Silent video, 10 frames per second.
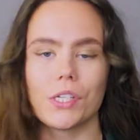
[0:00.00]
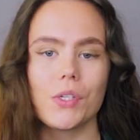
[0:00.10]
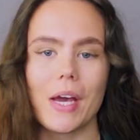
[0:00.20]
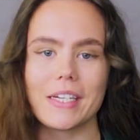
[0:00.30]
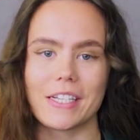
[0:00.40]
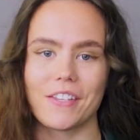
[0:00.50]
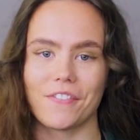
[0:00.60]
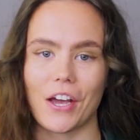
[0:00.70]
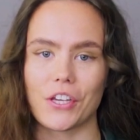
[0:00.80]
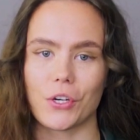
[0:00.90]
Once you
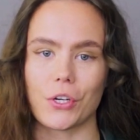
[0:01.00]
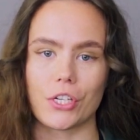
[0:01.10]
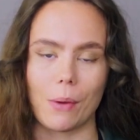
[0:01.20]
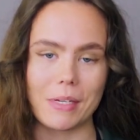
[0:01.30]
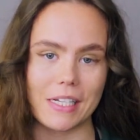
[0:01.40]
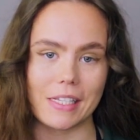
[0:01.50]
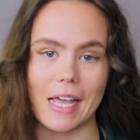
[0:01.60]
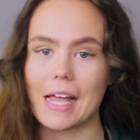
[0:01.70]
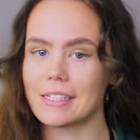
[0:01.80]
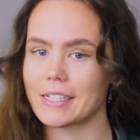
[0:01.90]
identify your dominant
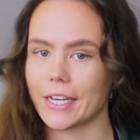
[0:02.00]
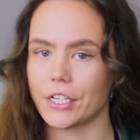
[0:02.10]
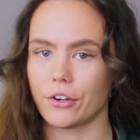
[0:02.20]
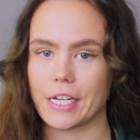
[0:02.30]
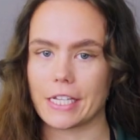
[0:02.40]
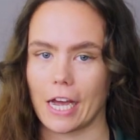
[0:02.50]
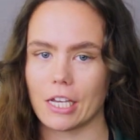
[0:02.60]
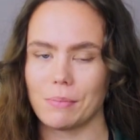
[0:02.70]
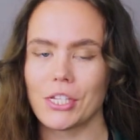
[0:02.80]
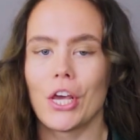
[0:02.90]
and secondary
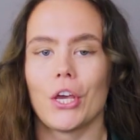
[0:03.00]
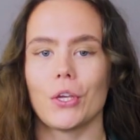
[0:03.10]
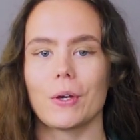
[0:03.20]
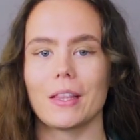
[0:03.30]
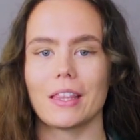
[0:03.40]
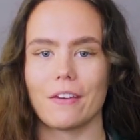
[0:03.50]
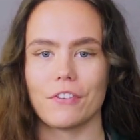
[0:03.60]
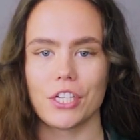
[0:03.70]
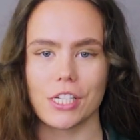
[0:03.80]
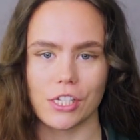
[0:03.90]
types, you can
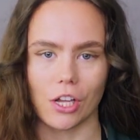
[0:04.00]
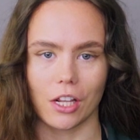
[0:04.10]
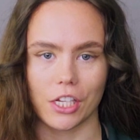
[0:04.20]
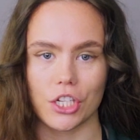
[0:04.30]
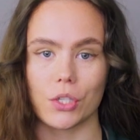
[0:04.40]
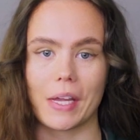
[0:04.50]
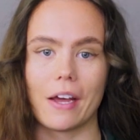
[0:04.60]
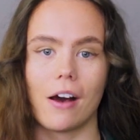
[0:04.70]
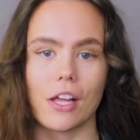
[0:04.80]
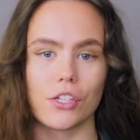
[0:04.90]
leverage this knowledge to
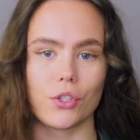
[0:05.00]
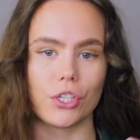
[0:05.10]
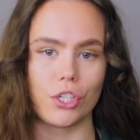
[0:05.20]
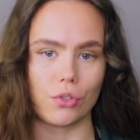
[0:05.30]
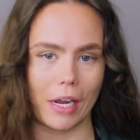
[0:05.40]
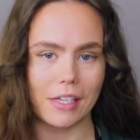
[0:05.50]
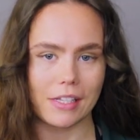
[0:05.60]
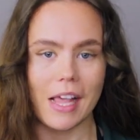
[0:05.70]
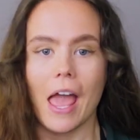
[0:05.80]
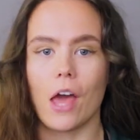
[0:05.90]
enhance your
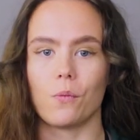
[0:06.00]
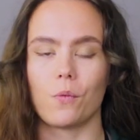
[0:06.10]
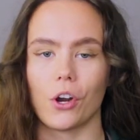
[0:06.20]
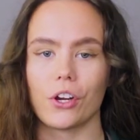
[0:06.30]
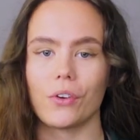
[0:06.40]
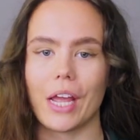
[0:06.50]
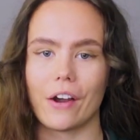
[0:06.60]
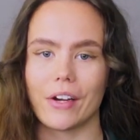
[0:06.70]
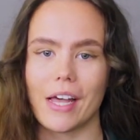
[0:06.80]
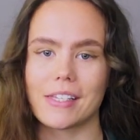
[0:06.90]
strengths and work on
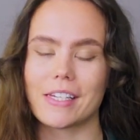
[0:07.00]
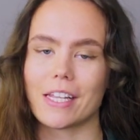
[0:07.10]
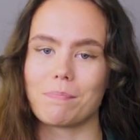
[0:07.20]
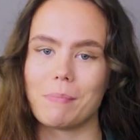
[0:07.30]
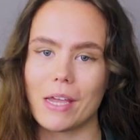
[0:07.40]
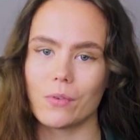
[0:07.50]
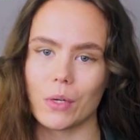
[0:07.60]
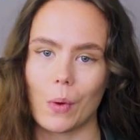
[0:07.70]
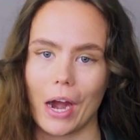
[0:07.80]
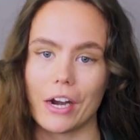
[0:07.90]
areas that may
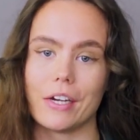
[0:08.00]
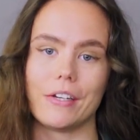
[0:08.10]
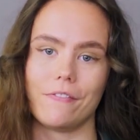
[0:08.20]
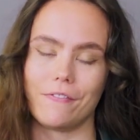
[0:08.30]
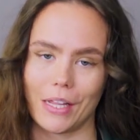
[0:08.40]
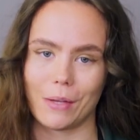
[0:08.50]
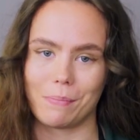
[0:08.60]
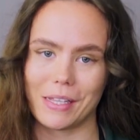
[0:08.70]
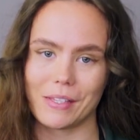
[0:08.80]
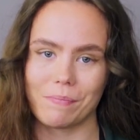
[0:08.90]
require
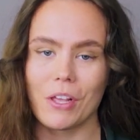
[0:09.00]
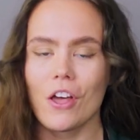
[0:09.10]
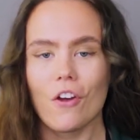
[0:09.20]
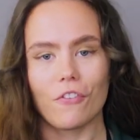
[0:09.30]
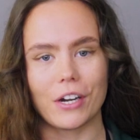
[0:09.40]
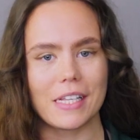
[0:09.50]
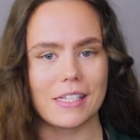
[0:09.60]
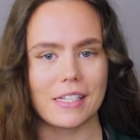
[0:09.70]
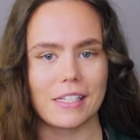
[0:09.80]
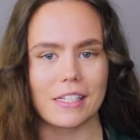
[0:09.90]
development. For
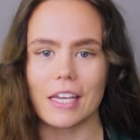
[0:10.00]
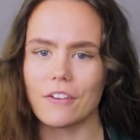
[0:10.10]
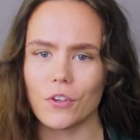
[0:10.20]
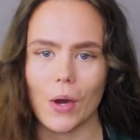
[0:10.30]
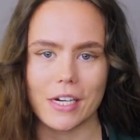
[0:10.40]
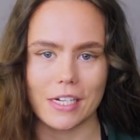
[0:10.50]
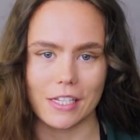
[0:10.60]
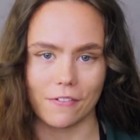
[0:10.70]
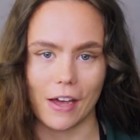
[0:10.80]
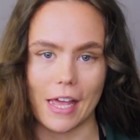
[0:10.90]
instance, if you
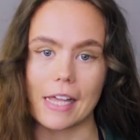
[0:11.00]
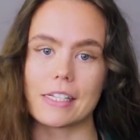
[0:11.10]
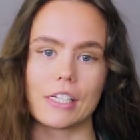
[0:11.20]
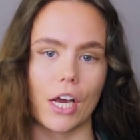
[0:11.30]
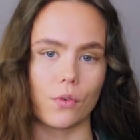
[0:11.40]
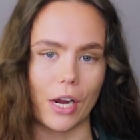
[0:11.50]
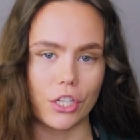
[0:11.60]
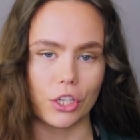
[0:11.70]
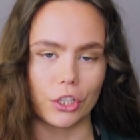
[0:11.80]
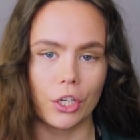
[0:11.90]
identify as a
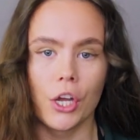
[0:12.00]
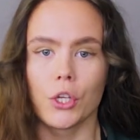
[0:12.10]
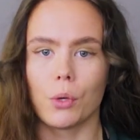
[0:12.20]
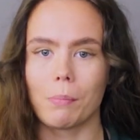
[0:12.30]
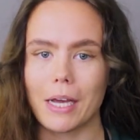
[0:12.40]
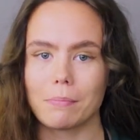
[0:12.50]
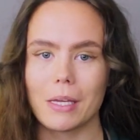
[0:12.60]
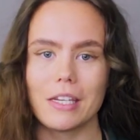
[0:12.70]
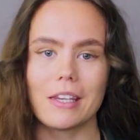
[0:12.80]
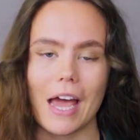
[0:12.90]
director, you might be
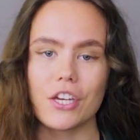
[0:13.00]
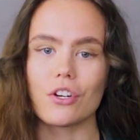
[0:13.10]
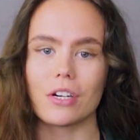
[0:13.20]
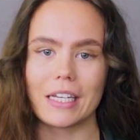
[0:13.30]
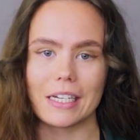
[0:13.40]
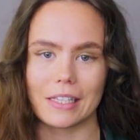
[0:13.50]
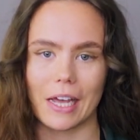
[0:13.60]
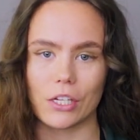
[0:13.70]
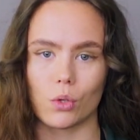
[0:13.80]
naturally inclined